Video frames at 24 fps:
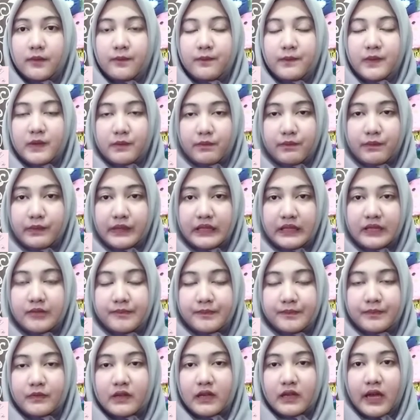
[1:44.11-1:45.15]
people
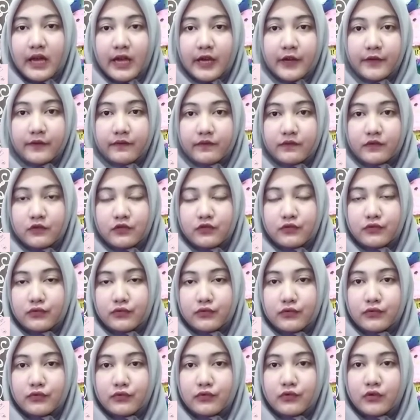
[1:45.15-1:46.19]
have
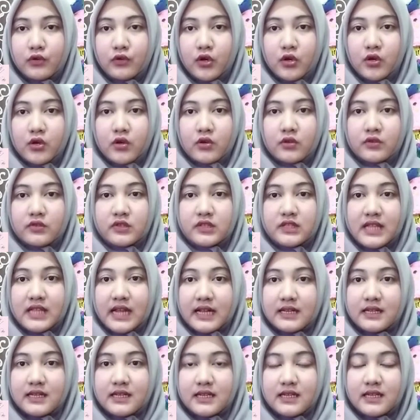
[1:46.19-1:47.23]
to
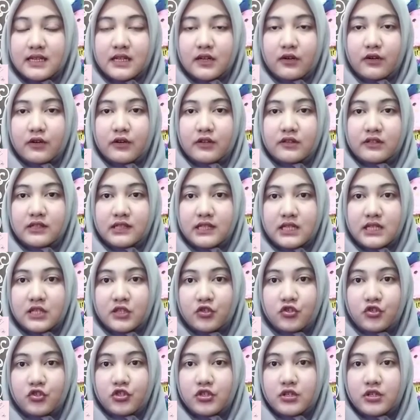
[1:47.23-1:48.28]
study or
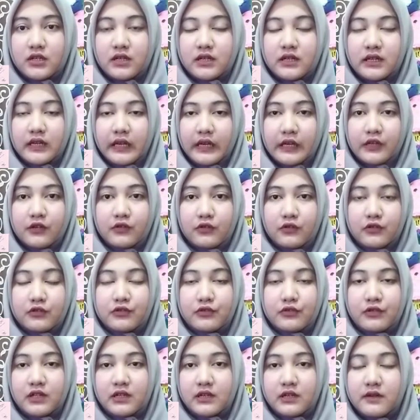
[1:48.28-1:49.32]
teach and
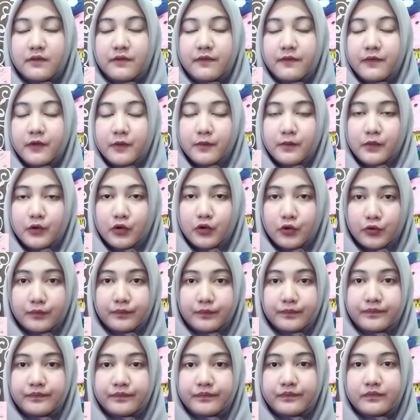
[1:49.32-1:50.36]
also learn from home.